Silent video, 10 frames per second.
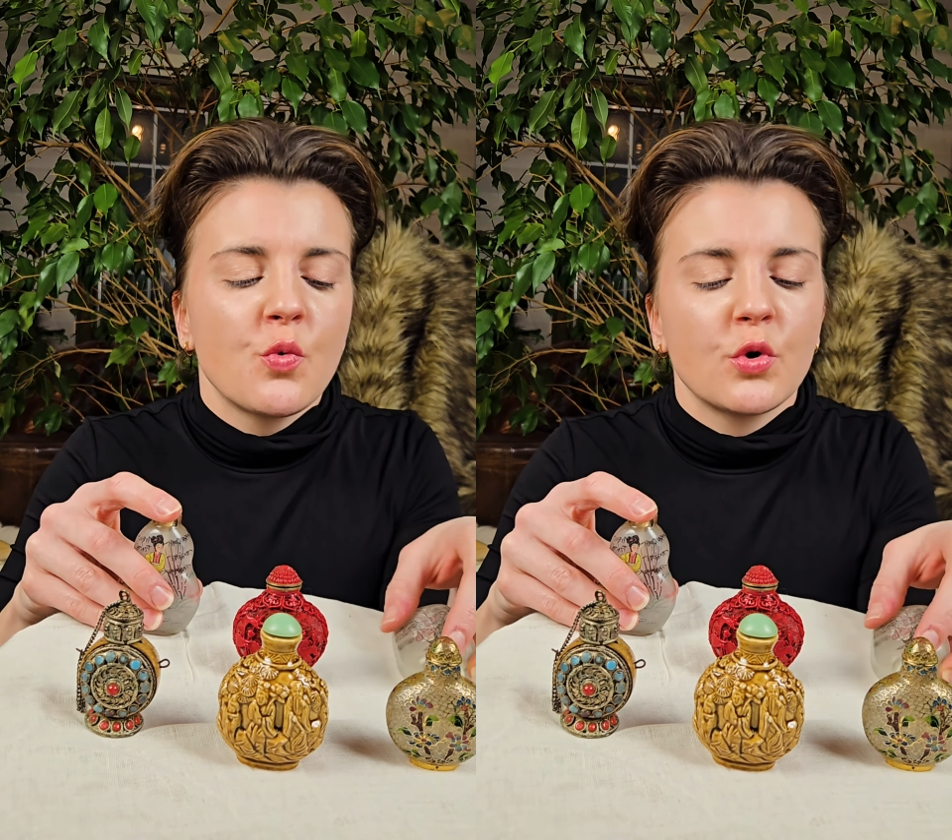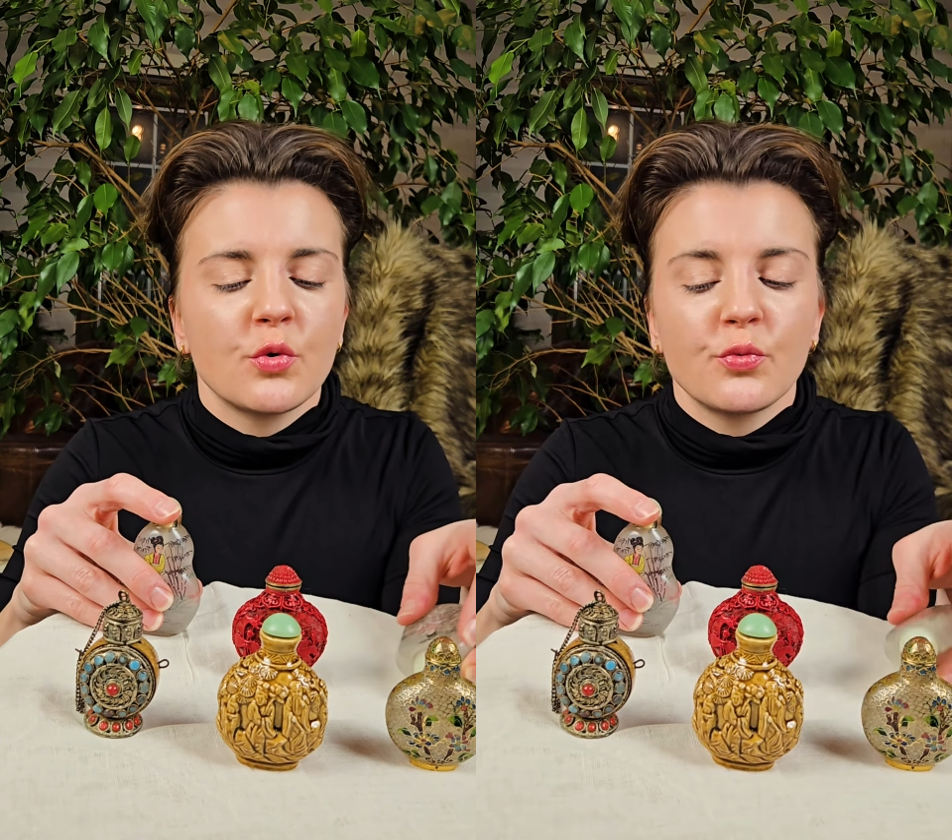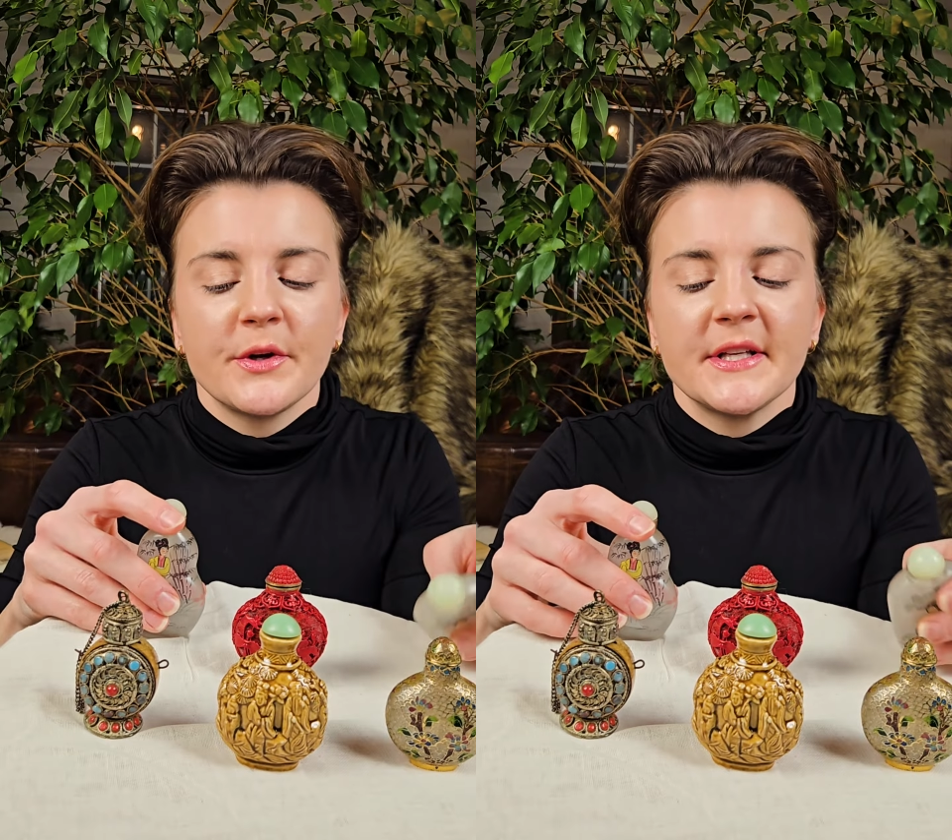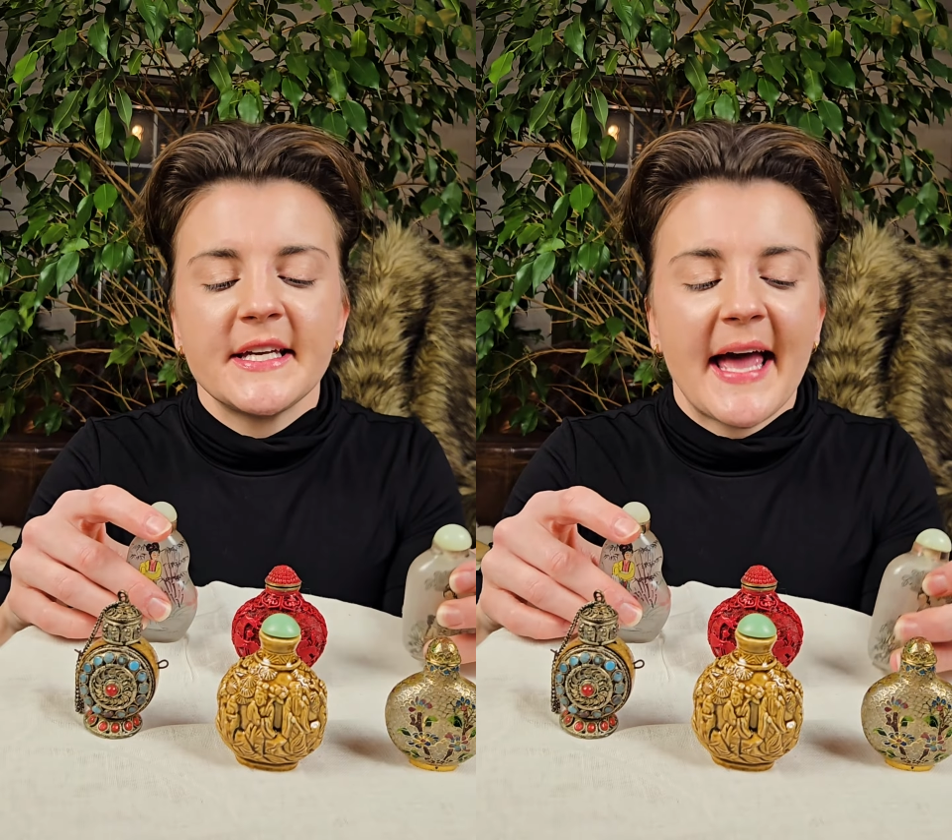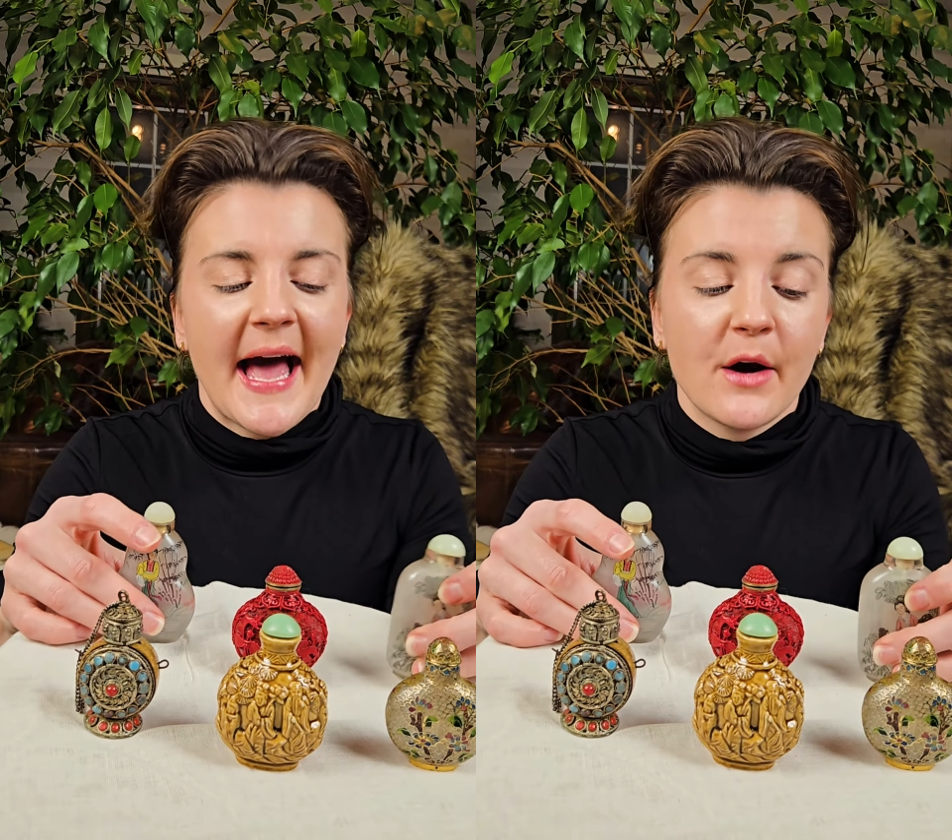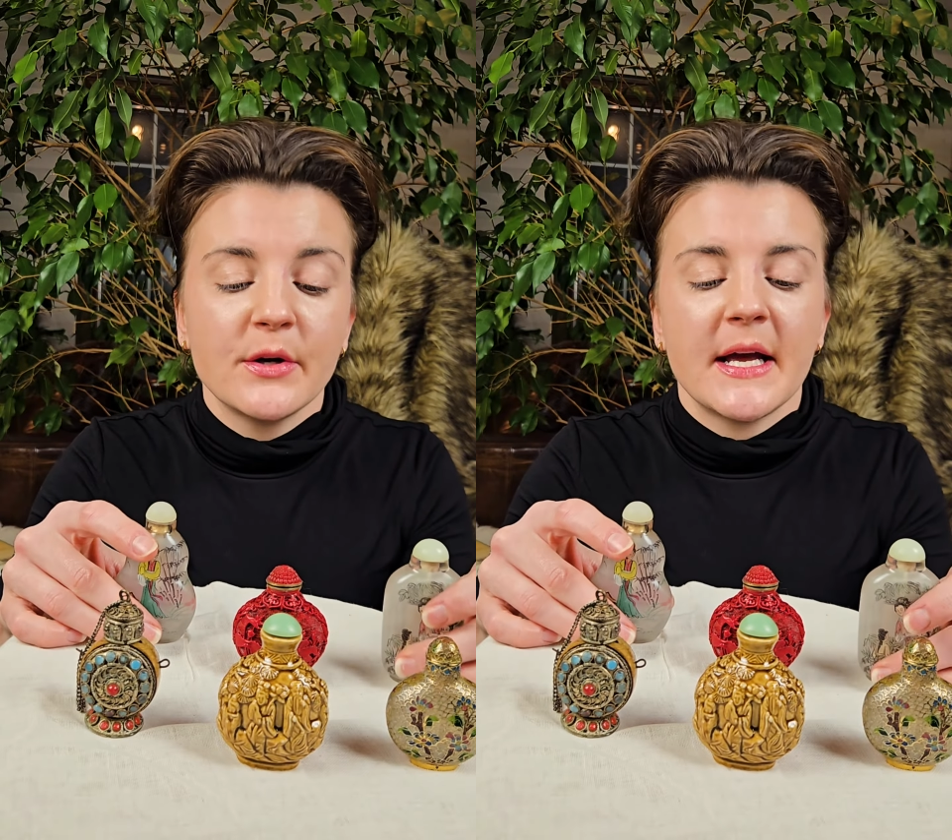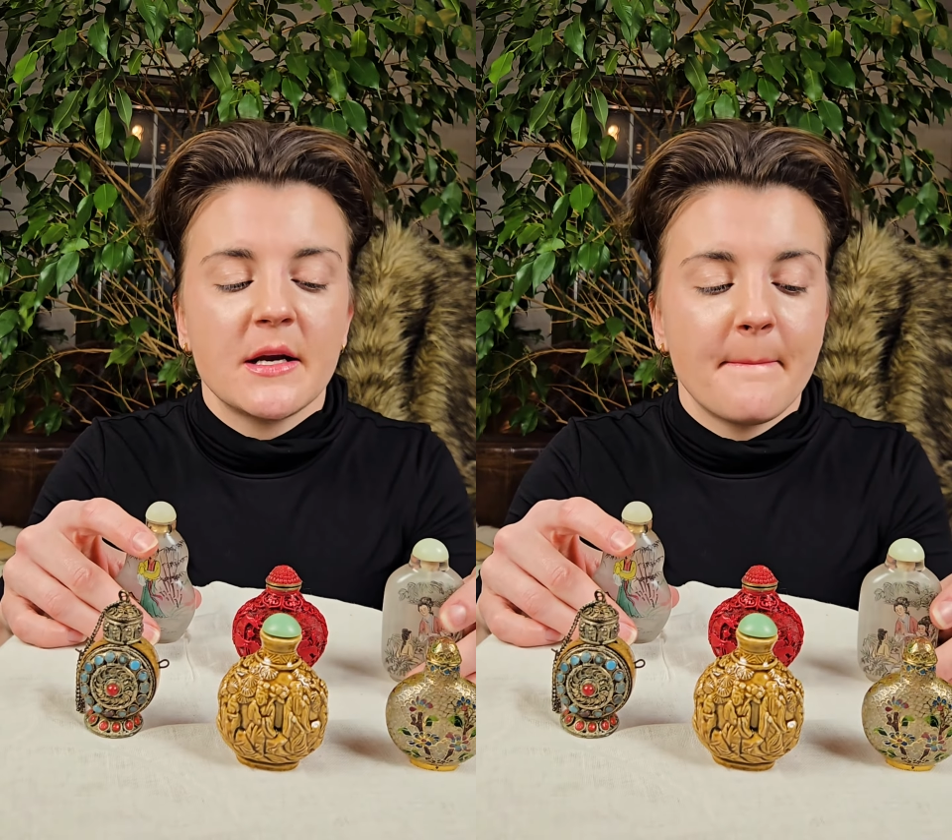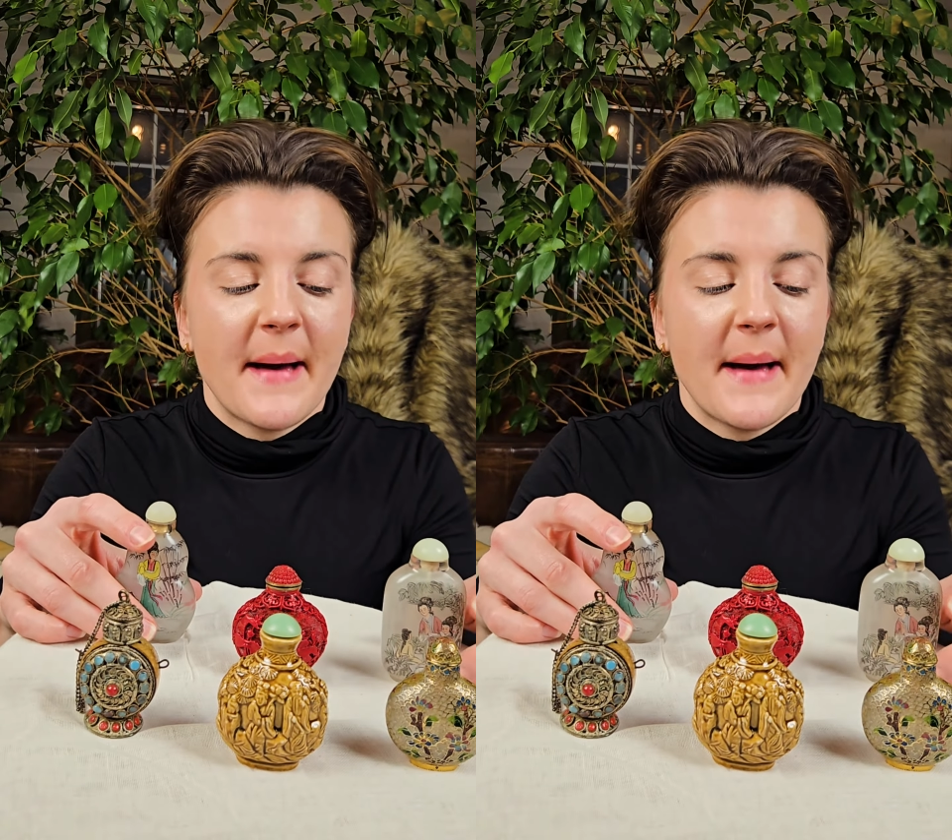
were really out and